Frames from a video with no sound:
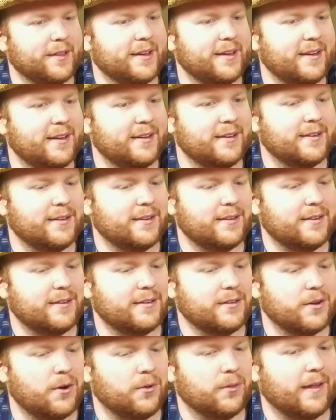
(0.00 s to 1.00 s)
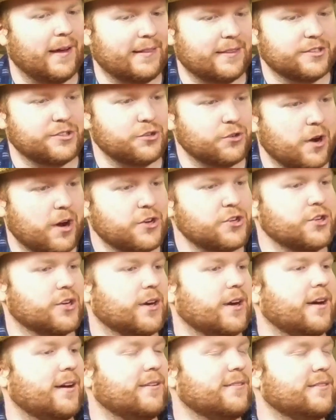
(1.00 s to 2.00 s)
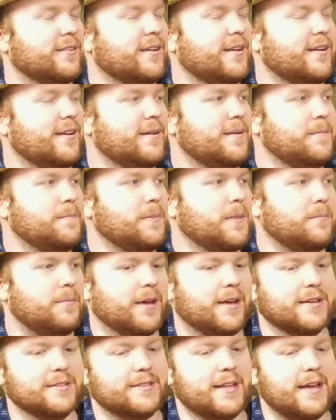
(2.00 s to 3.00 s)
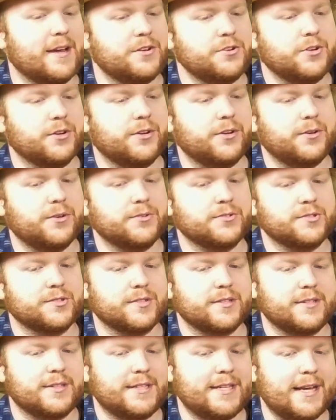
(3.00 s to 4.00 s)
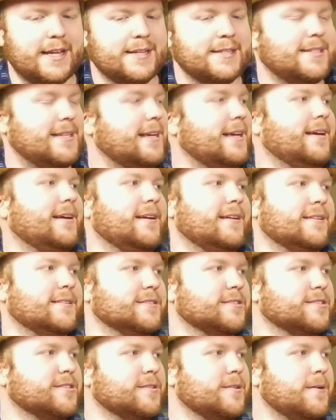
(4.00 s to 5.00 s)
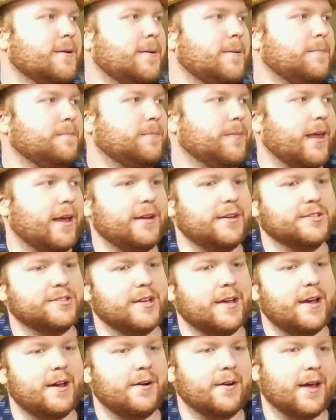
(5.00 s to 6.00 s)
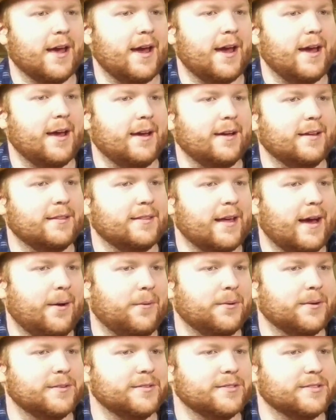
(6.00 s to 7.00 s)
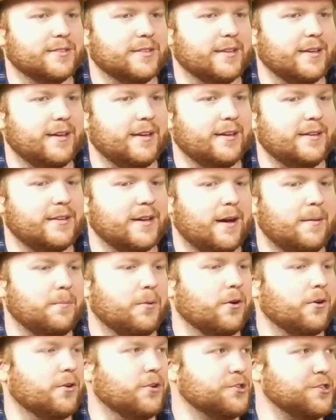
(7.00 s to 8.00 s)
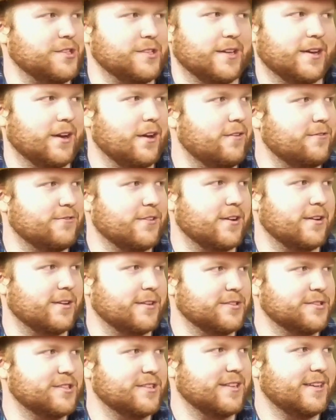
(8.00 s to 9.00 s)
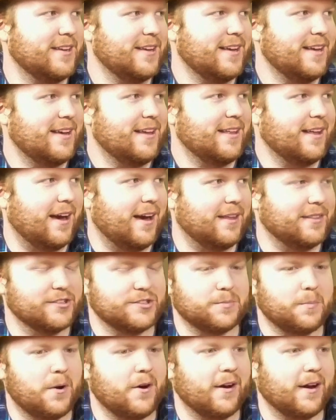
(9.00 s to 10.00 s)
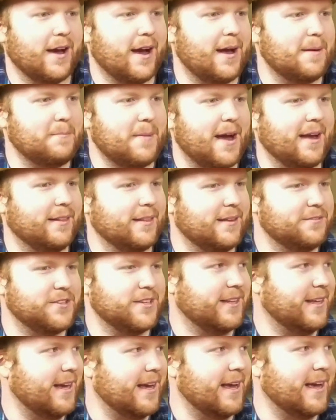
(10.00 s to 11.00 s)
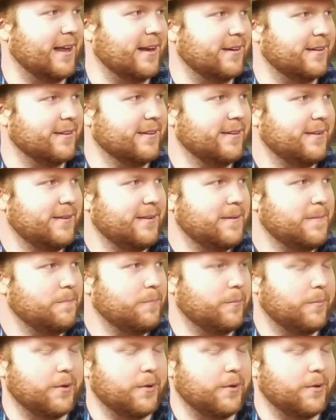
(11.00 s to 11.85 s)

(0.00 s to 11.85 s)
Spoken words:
really don't like the structure of, because they introduce 10 teens and you say, okay, that one's the dumb girl. She's going to go first. The smart guy might live to the end.